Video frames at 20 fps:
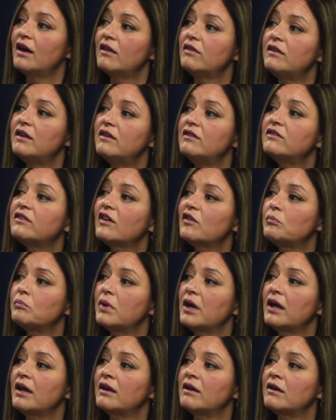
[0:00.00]
these have
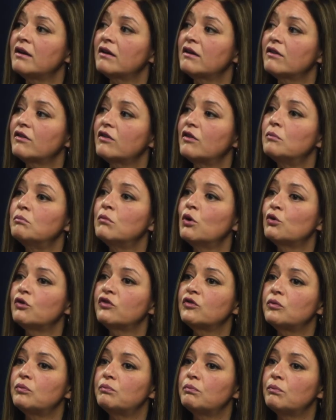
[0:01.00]
been the
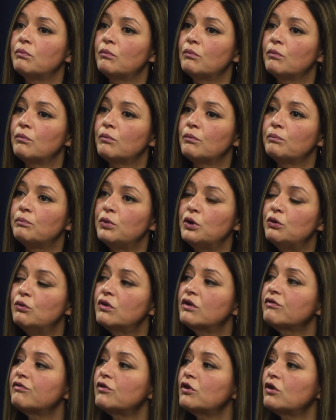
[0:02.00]
most
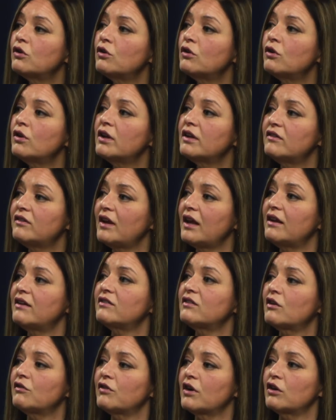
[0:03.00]
beautiful
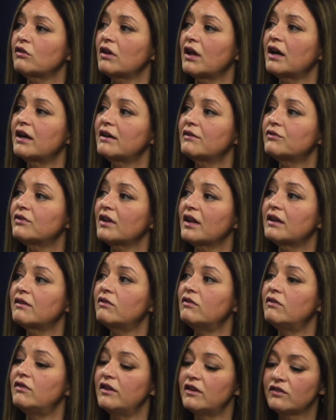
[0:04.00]
days of our lives. Like,
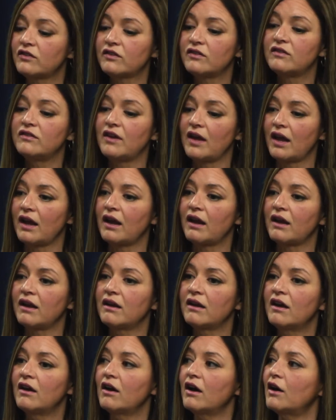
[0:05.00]
this
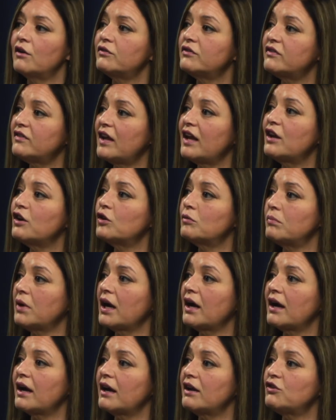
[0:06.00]
day of saying
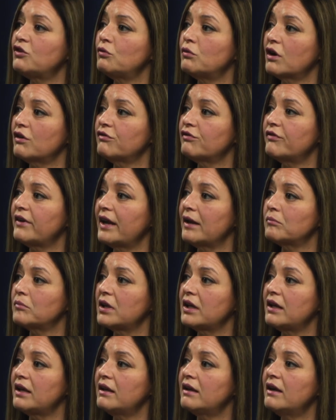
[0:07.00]
goodbye to our
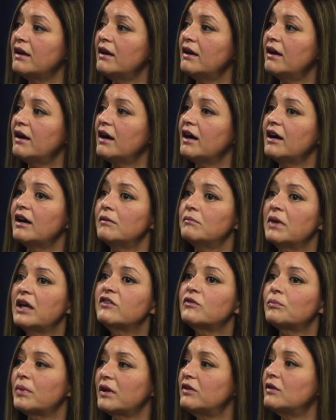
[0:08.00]
family
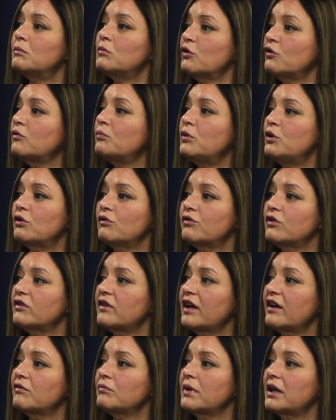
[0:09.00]
has been the most beautiful
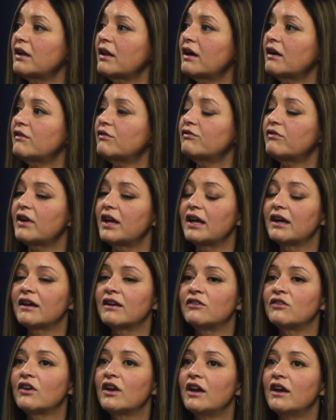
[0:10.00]
day of my life.
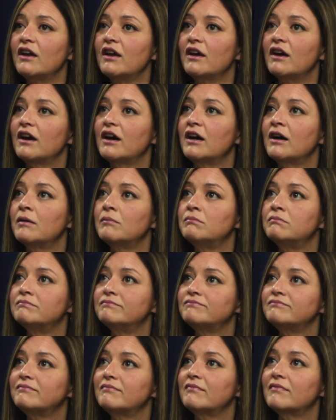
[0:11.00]
And
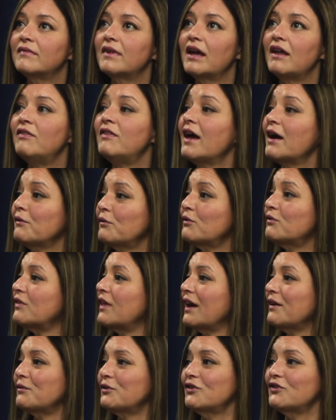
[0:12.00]

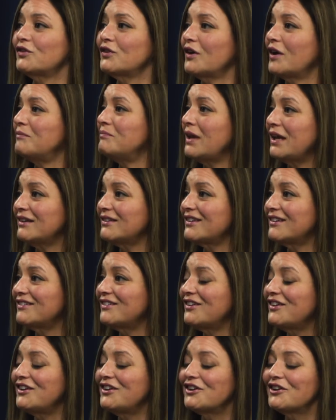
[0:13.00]
that was amazing
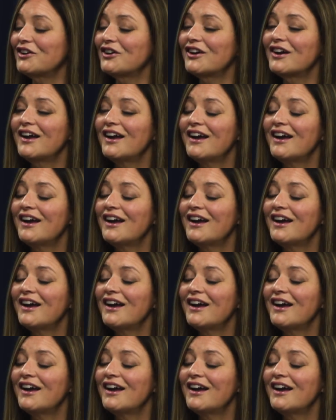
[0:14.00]
to hear.